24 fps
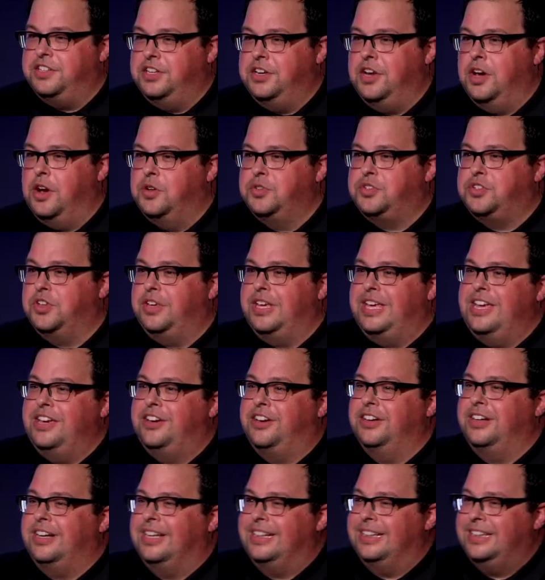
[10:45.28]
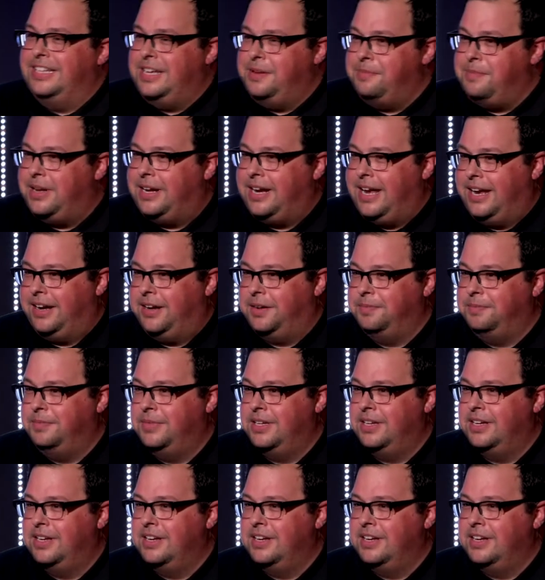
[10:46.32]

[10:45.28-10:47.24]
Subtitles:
to know so that he could eliminate him